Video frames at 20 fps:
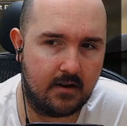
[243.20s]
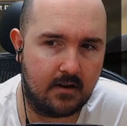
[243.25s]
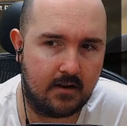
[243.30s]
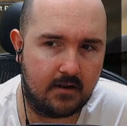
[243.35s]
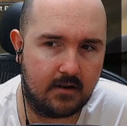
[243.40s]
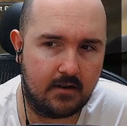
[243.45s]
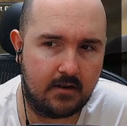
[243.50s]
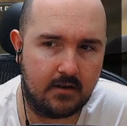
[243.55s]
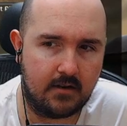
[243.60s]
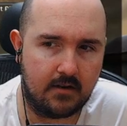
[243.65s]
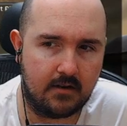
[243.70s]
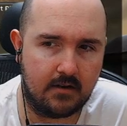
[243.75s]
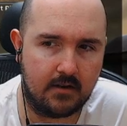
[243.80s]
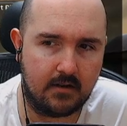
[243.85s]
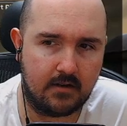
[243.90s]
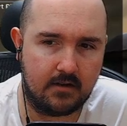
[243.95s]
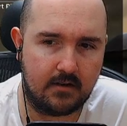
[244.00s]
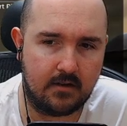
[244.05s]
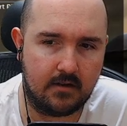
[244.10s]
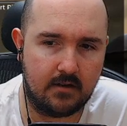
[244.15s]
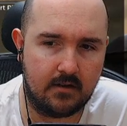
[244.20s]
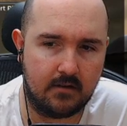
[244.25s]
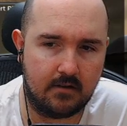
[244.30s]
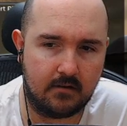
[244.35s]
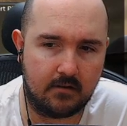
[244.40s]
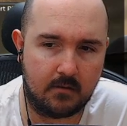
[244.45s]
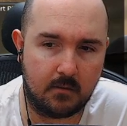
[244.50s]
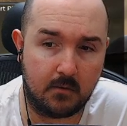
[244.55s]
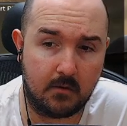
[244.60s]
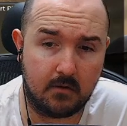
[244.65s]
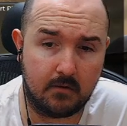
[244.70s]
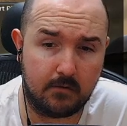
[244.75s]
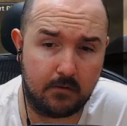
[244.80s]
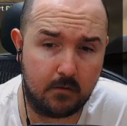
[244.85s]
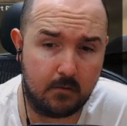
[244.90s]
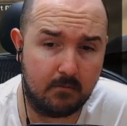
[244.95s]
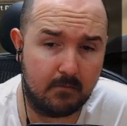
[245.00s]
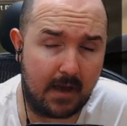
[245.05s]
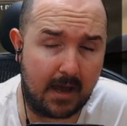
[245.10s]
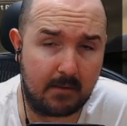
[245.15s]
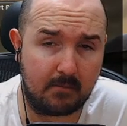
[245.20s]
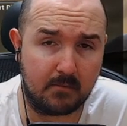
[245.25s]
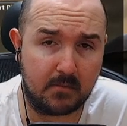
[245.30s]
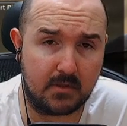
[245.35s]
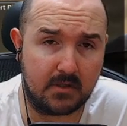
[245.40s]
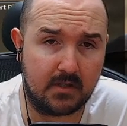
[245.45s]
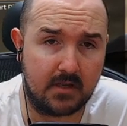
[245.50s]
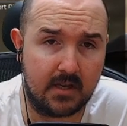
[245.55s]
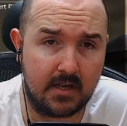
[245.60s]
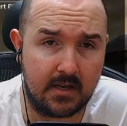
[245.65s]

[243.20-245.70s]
da, da, da, da. So we've got a few maps,